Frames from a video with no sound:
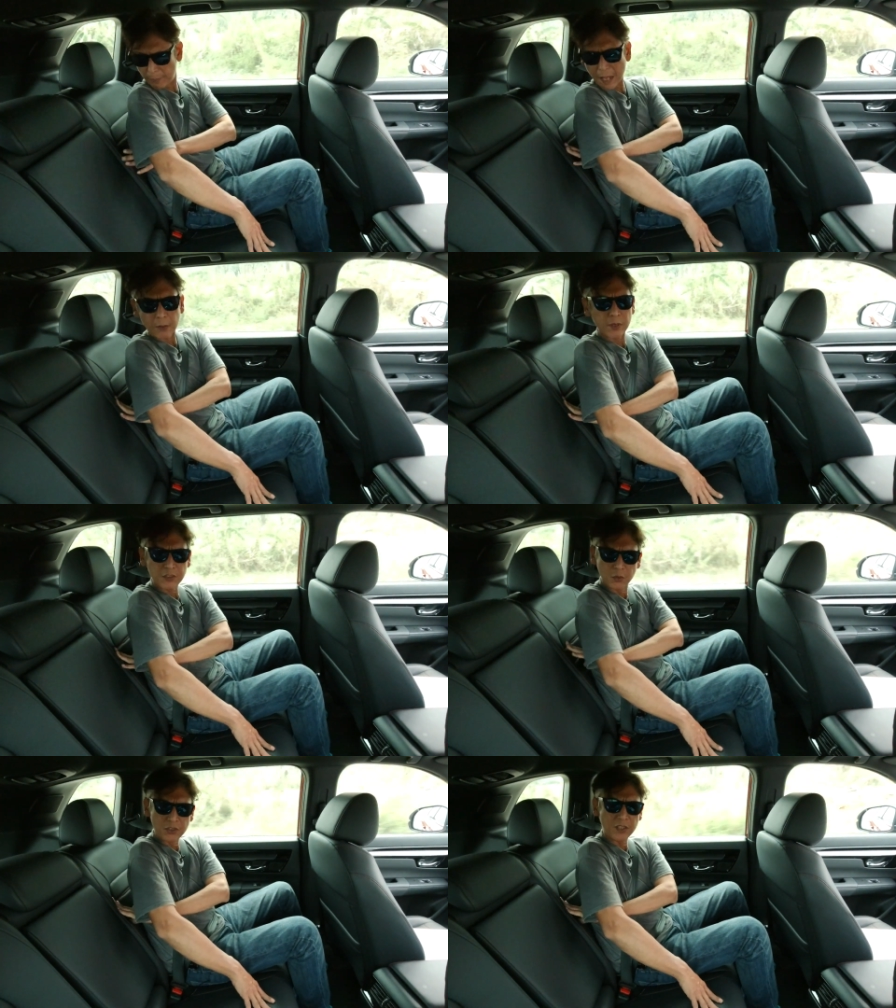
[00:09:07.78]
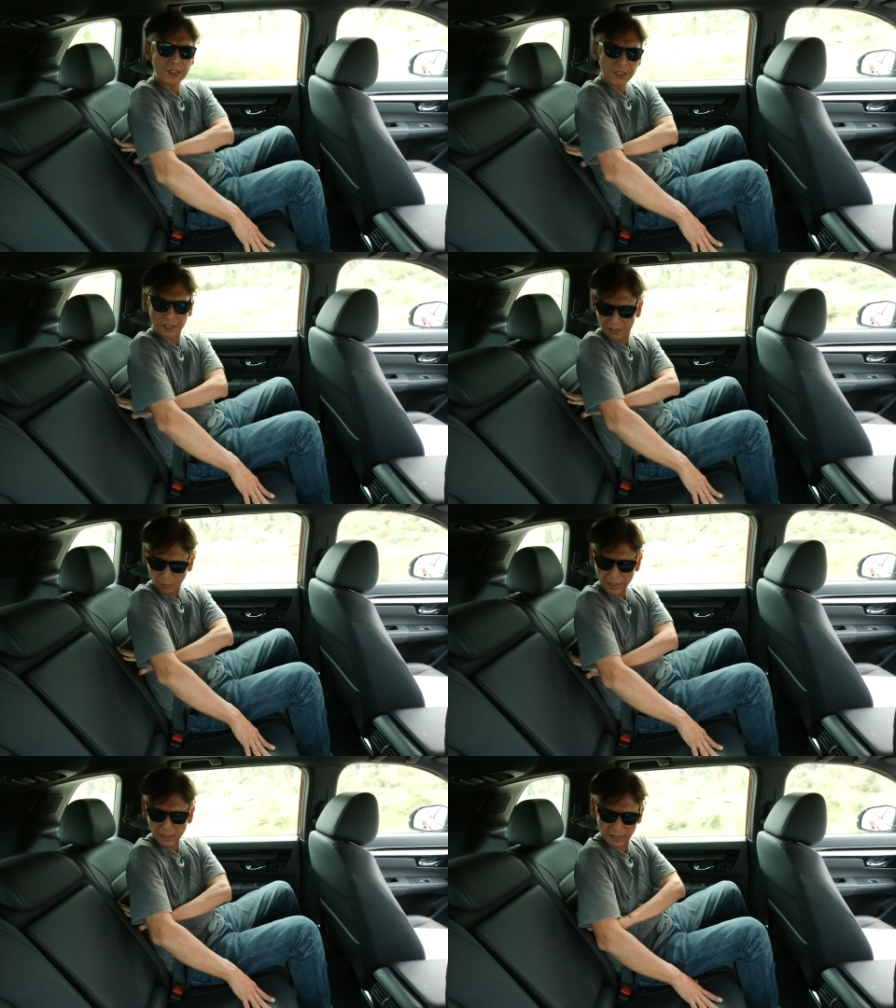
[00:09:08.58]
backrest cushioning is
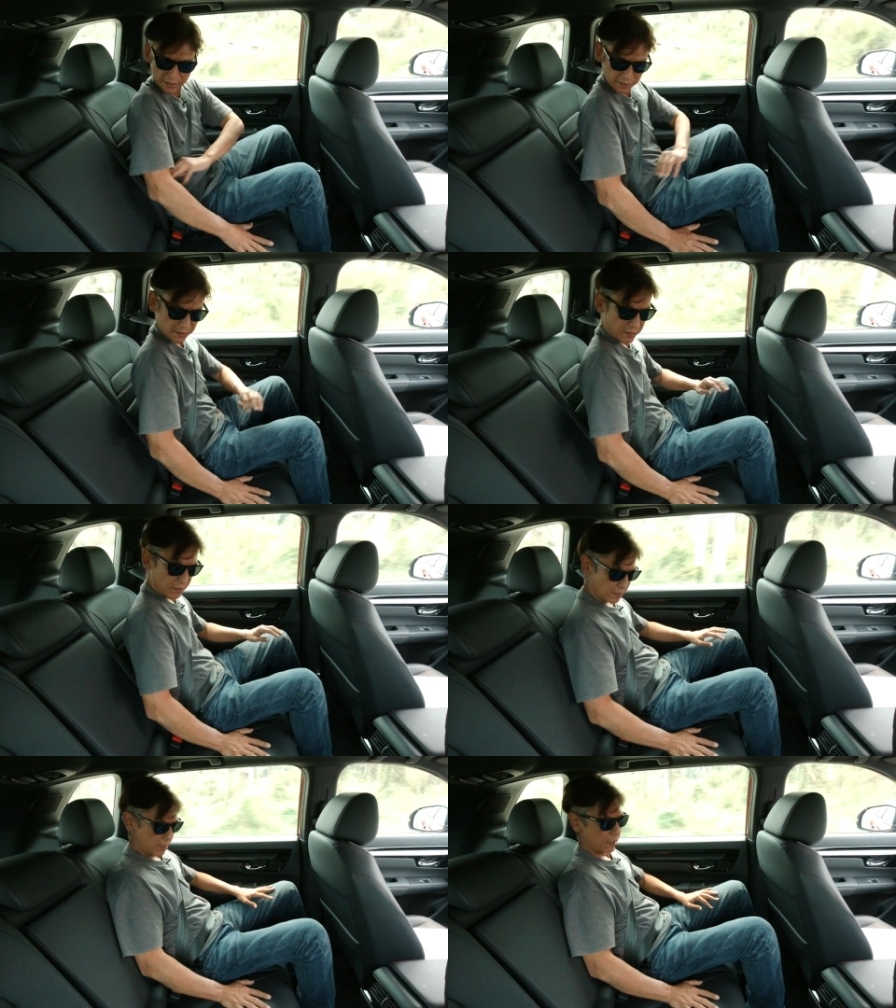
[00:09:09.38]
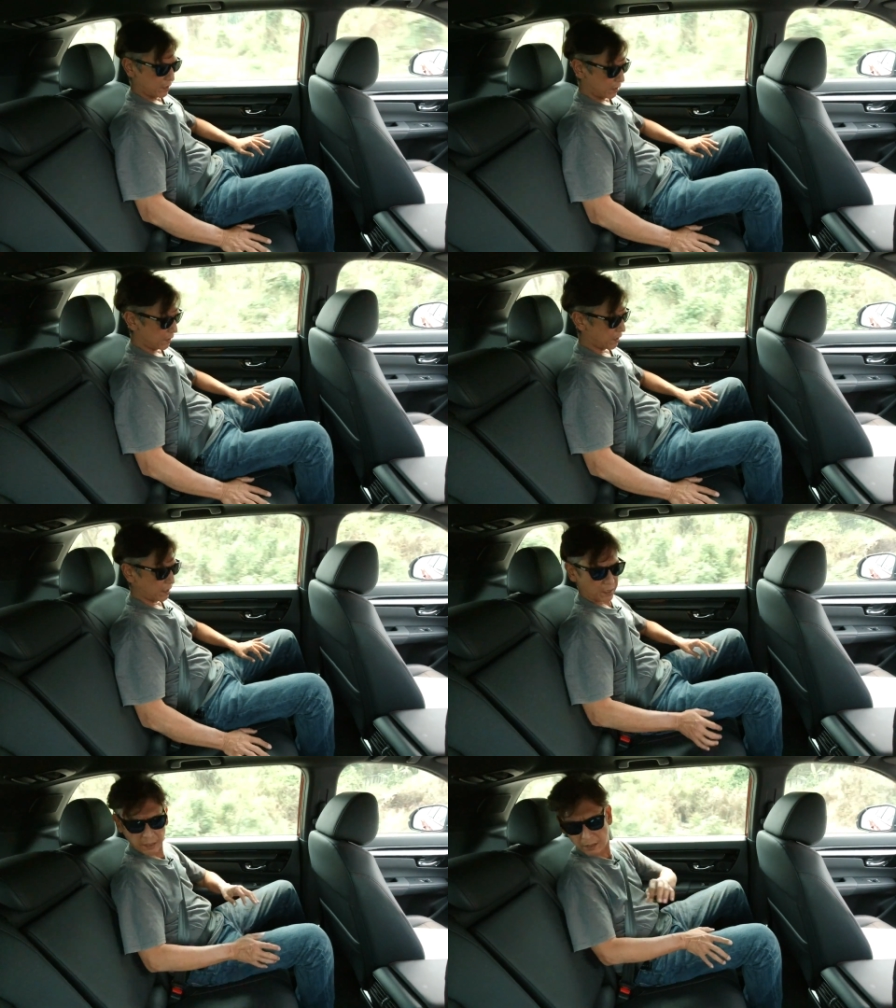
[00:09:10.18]
quite nice,
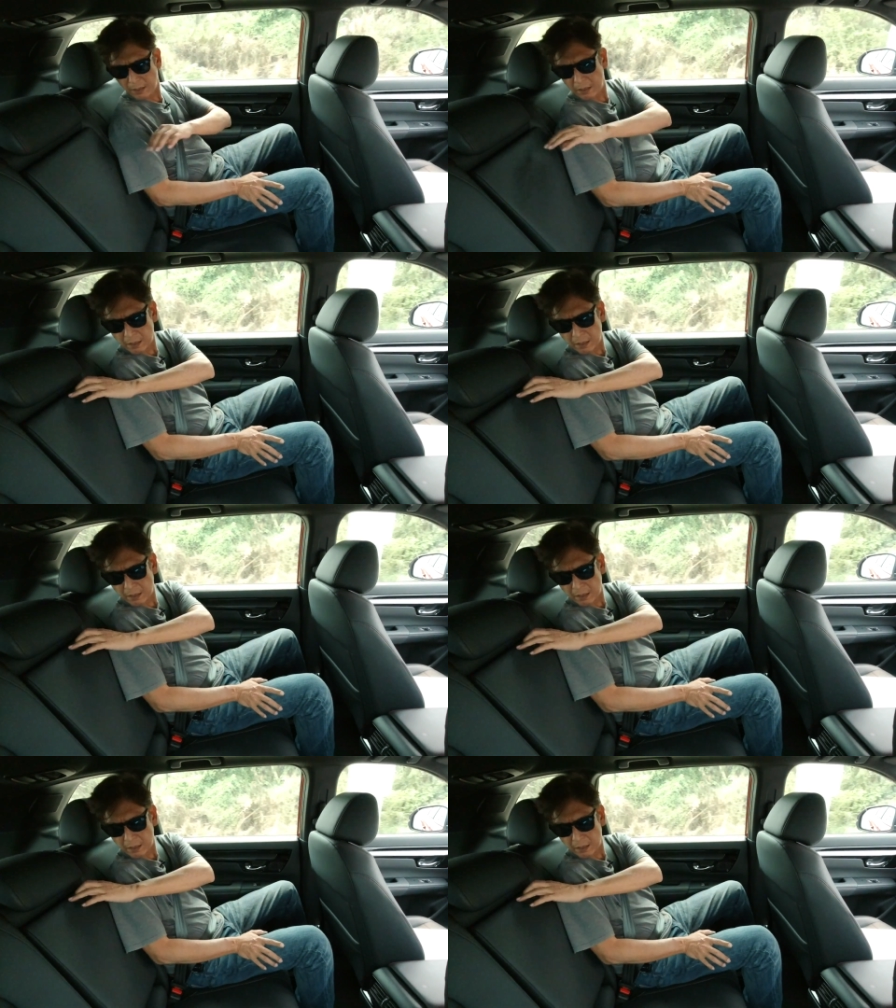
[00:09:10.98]
and